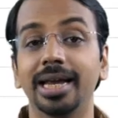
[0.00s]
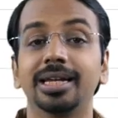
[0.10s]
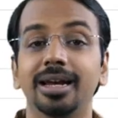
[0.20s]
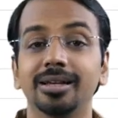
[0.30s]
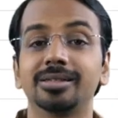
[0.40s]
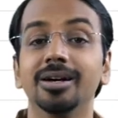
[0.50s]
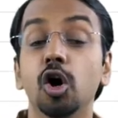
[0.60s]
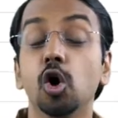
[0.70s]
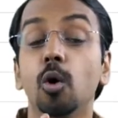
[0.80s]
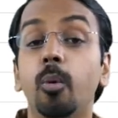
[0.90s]
and tell us the
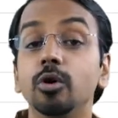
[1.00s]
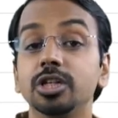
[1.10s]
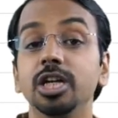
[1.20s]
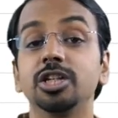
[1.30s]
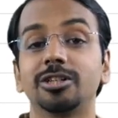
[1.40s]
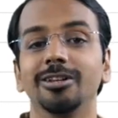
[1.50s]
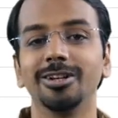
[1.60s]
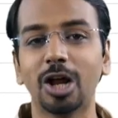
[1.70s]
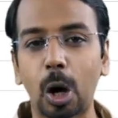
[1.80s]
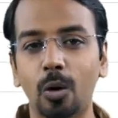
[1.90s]

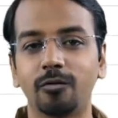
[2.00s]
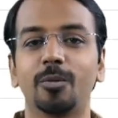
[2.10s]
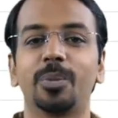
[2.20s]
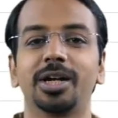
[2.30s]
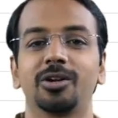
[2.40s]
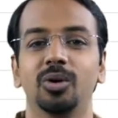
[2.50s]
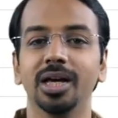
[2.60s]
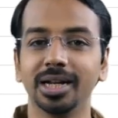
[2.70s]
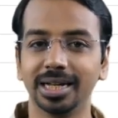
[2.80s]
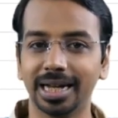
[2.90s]
position of a
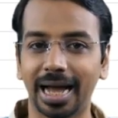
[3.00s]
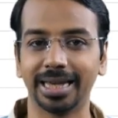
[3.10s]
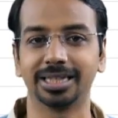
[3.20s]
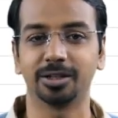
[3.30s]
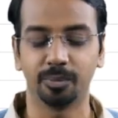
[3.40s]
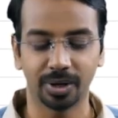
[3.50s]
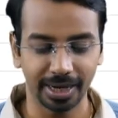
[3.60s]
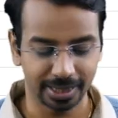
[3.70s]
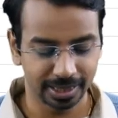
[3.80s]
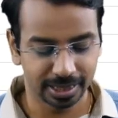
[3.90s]
particular item,
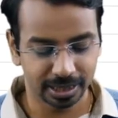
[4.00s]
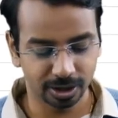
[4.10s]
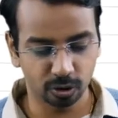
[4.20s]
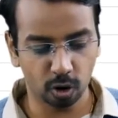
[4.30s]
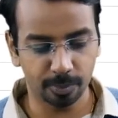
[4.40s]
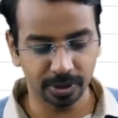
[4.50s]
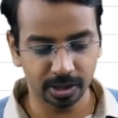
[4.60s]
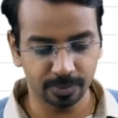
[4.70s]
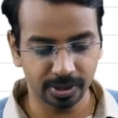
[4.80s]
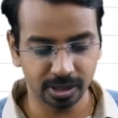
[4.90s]
right? Then you copy
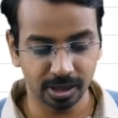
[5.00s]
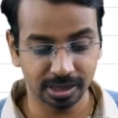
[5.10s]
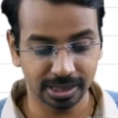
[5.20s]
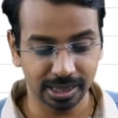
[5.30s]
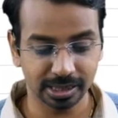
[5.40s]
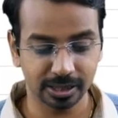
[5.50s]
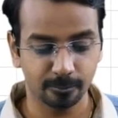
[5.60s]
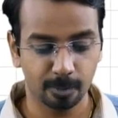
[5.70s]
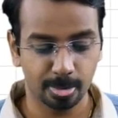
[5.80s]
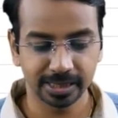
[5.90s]
it and paste it at 6,
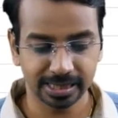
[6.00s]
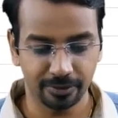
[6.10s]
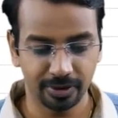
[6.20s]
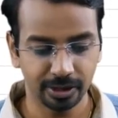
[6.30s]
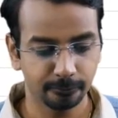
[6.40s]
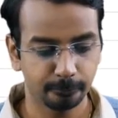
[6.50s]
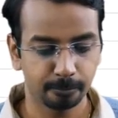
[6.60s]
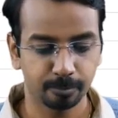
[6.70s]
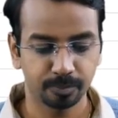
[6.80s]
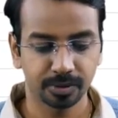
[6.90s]
7,
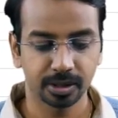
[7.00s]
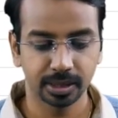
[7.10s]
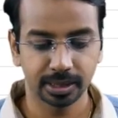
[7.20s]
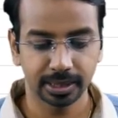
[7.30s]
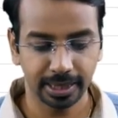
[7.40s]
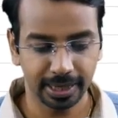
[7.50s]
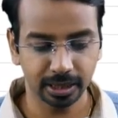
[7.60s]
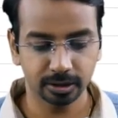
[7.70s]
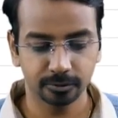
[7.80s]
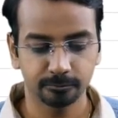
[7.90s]

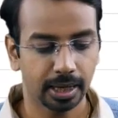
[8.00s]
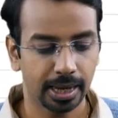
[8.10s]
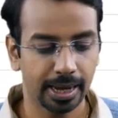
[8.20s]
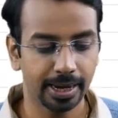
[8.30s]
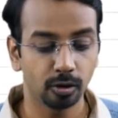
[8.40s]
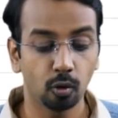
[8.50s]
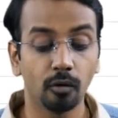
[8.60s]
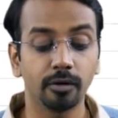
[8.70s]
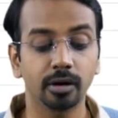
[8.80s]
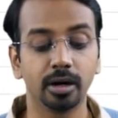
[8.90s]
8, and
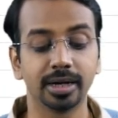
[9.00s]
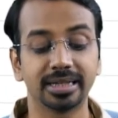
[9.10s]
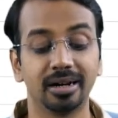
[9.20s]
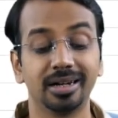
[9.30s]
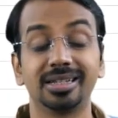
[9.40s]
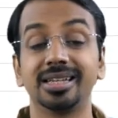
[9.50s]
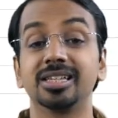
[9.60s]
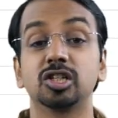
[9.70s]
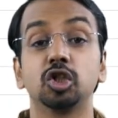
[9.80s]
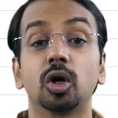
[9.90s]
overall result, it
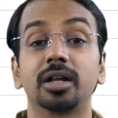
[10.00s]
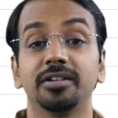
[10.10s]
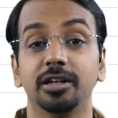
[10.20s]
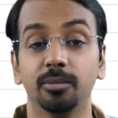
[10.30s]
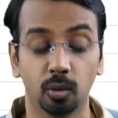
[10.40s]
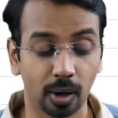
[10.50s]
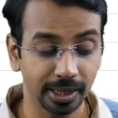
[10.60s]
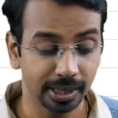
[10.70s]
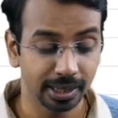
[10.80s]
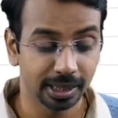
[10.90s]
says not available.
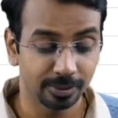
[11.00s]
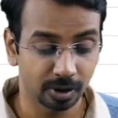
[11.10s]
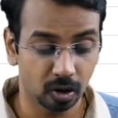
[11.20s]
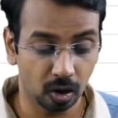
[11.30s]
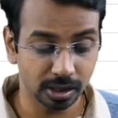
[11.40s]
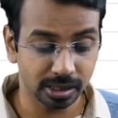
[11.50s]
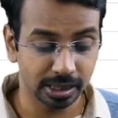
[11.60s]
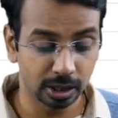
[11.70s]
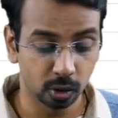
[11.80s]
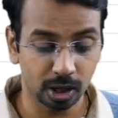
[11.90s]
Why? Because
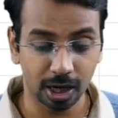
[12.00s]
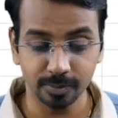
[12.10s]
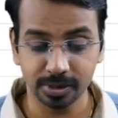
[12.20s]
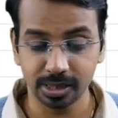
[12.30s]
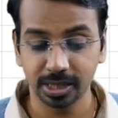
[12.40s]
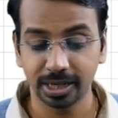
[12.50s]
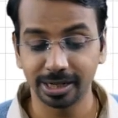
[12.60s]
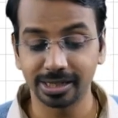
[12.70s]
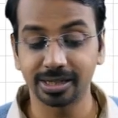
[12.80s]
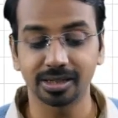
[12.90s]
in lookups,
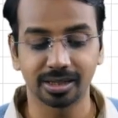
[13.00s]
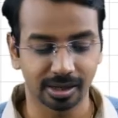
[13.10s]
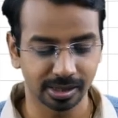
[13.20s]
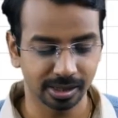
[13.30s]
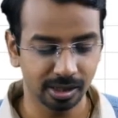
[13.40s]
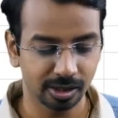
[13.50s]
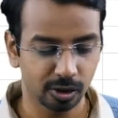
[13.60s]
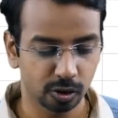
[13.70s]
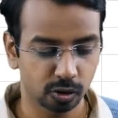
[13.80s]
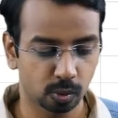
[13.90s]
it is just the result.
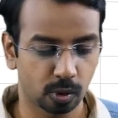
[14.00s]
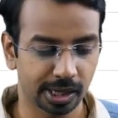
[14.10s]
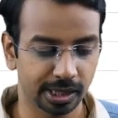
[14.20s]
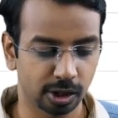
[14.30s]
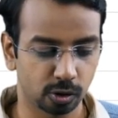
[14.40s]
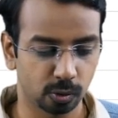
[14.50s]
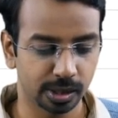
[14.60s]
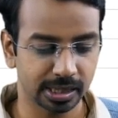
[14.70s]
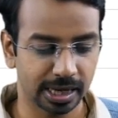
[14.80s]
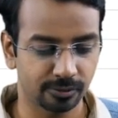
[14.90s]
So what I need to do
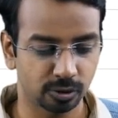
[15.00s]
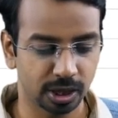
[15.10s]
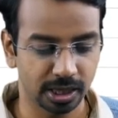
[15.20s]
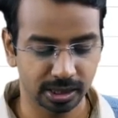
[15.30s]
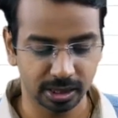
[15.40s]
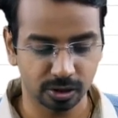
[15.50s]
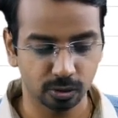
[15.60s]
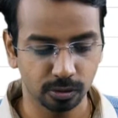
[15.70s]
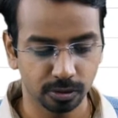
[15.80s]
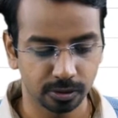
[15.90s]
is I have to change this
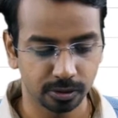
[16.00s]
to